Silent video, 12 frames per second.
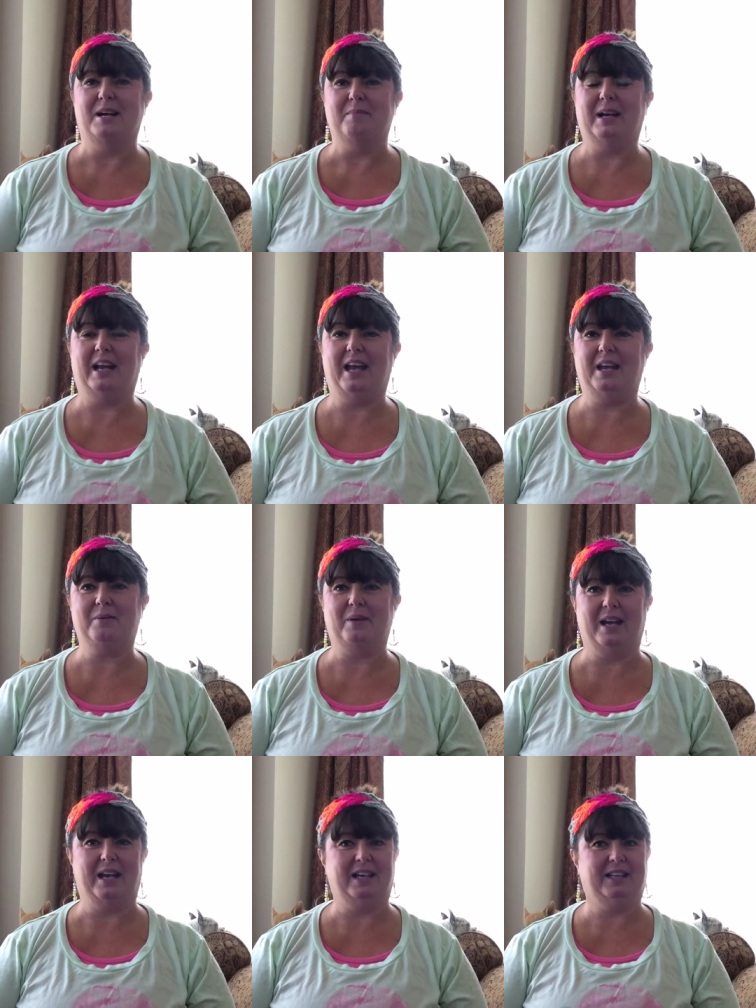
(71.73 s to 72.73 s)
But
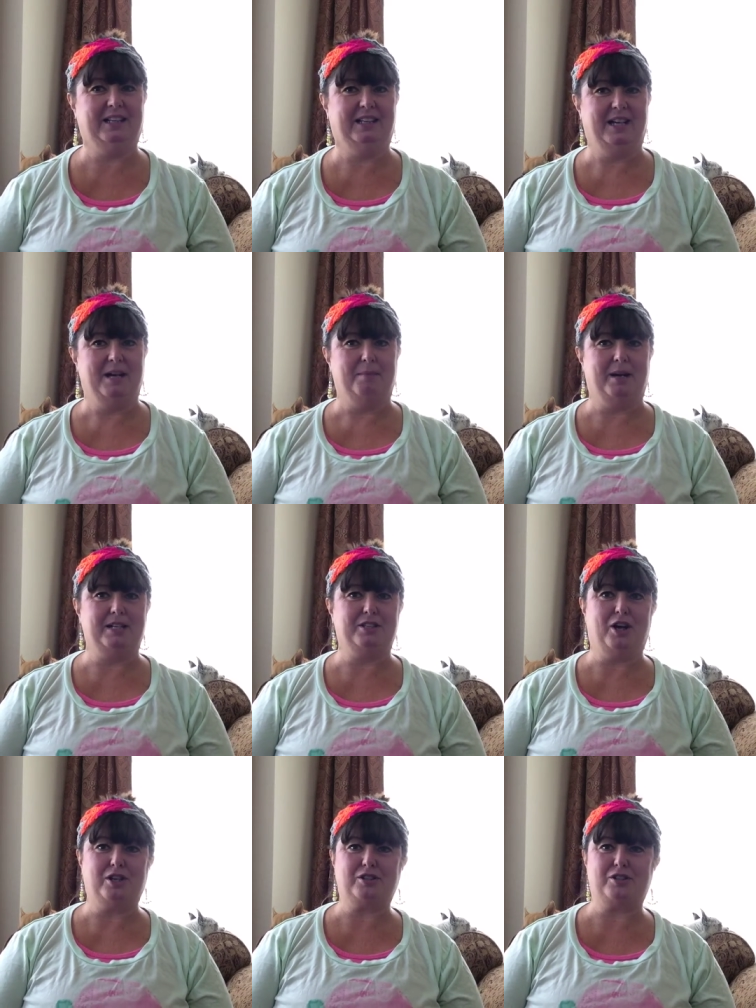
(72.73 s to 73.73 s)
anyway, my
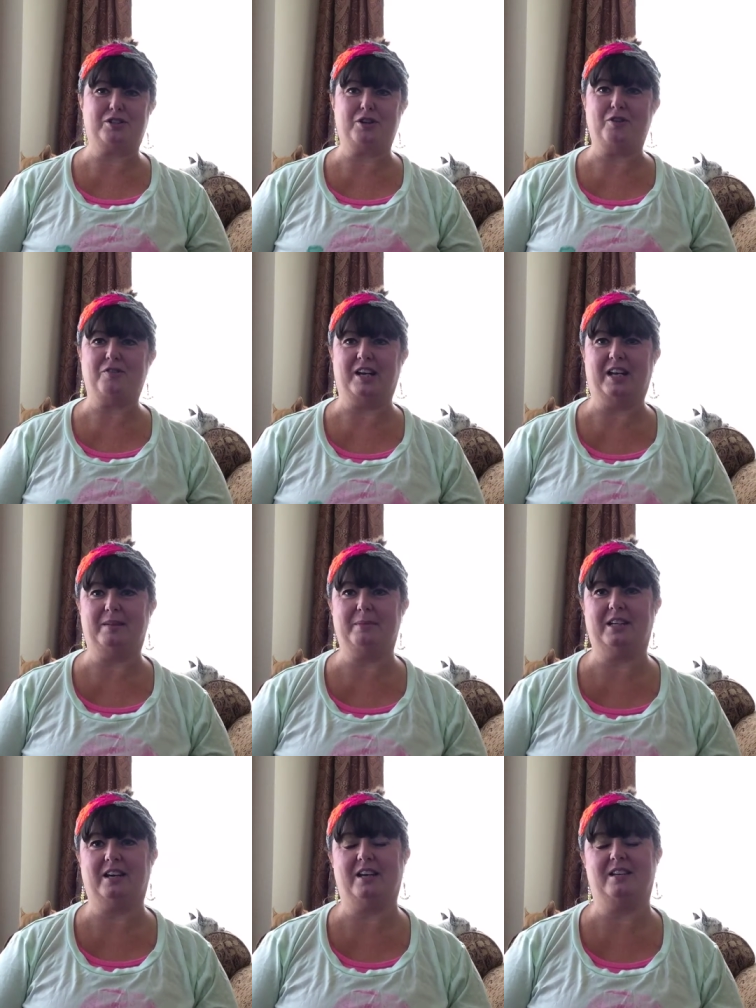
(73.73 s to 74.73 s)
dogs are so funny
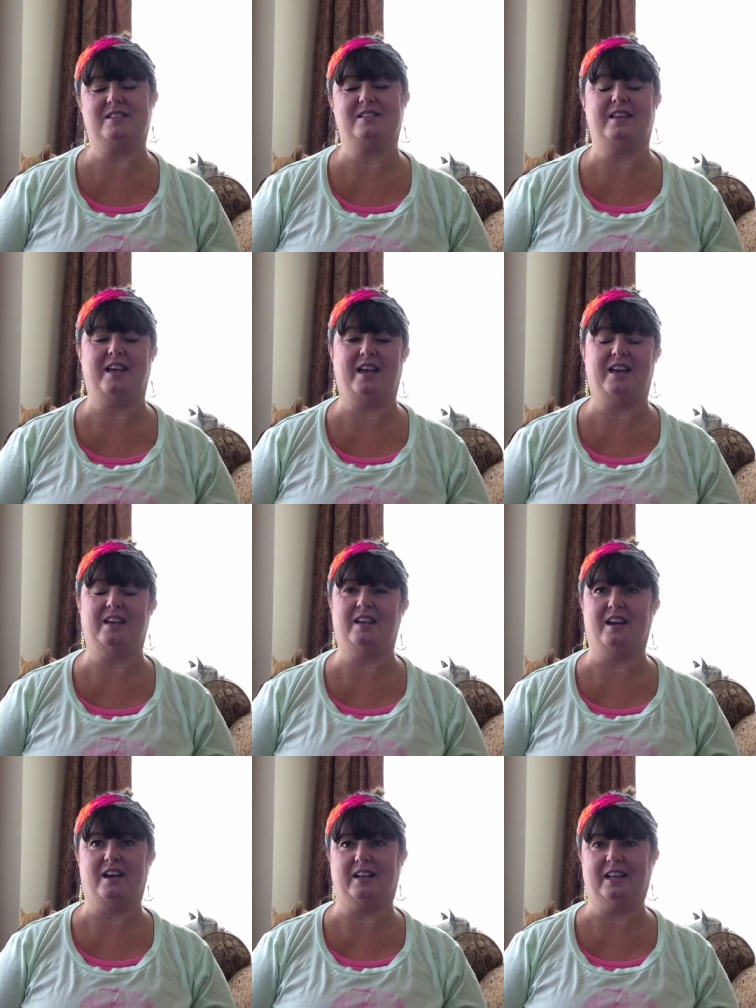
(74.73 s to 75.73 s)
because they
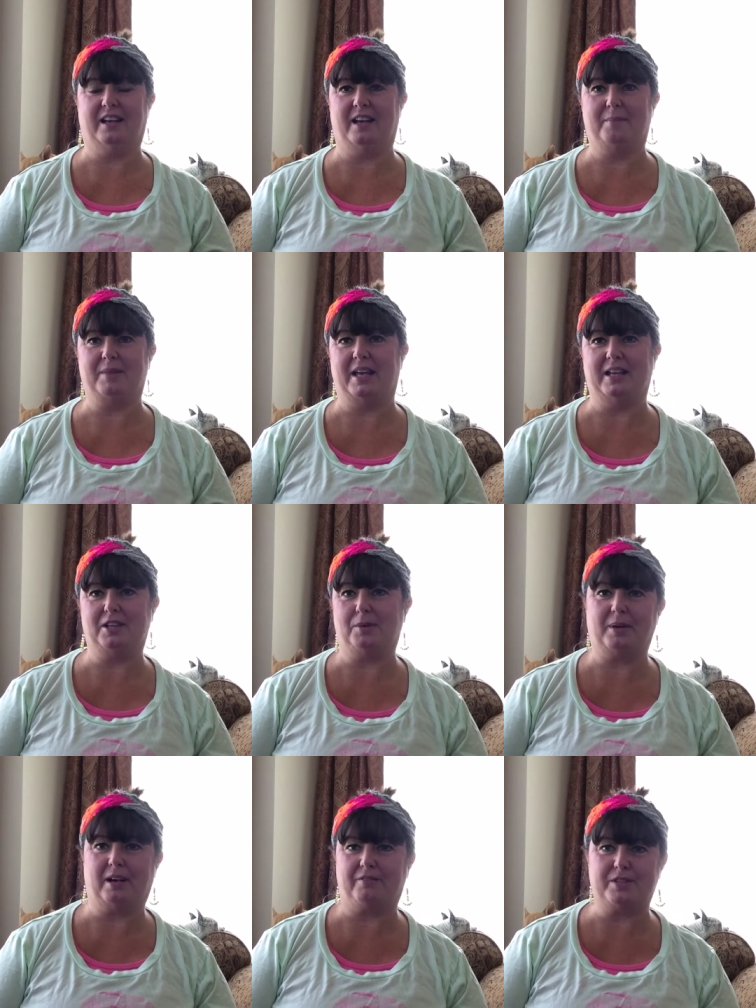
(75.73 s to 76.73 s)
uh, get up, they eat their
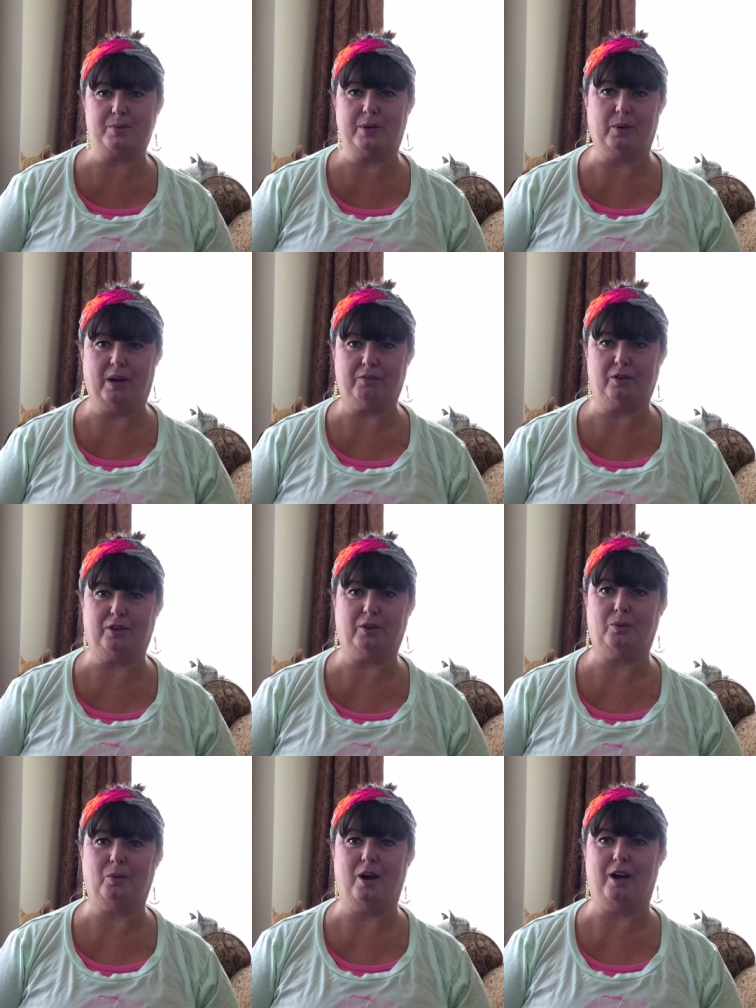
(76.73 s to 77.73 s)
breakfast, we go out for a
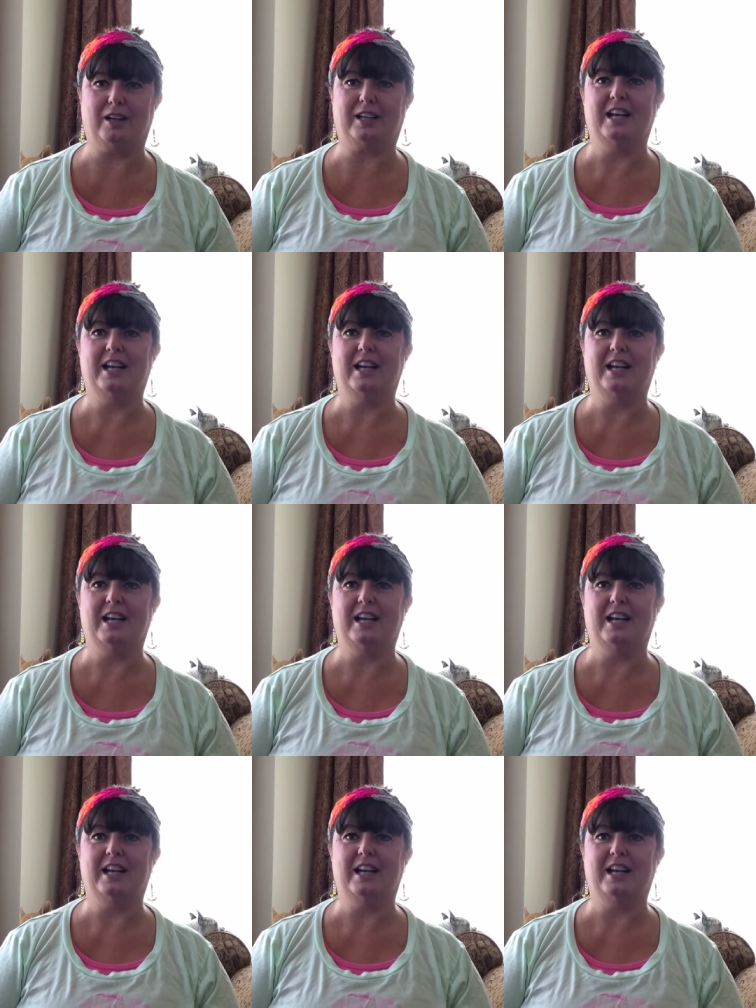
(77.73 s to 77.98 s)
little walk,